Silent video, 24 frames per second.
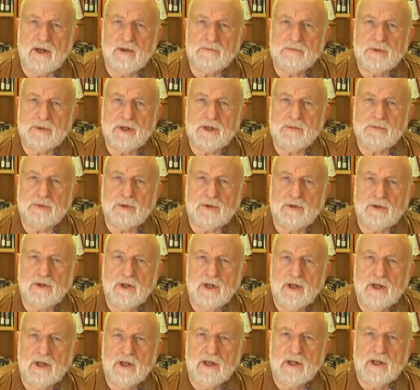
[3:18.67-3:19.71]
People
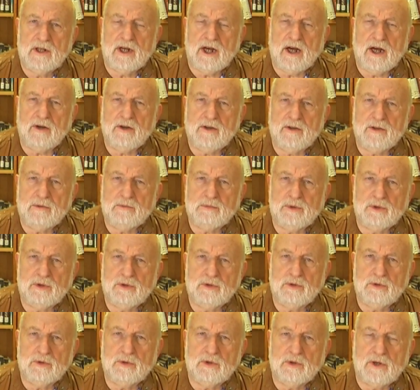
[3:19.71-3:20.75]
out of the
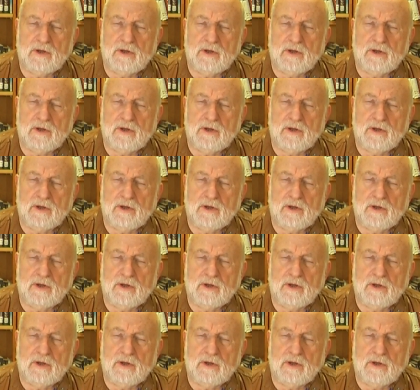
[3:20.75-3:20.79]
blue,